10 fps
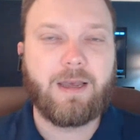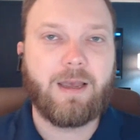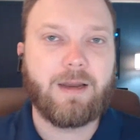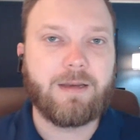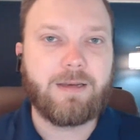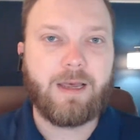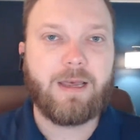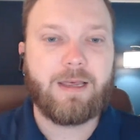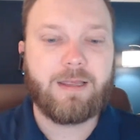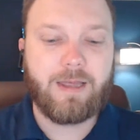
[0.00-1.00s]
and a
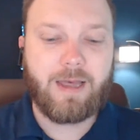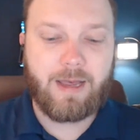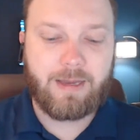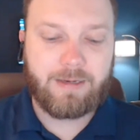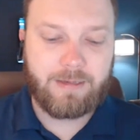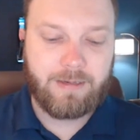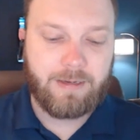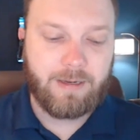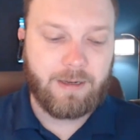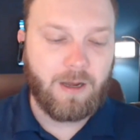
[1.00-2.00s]
day that
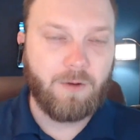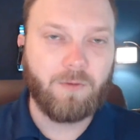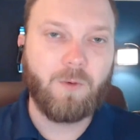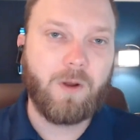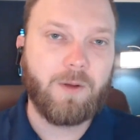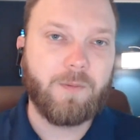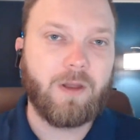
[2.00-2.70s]
overwhelmed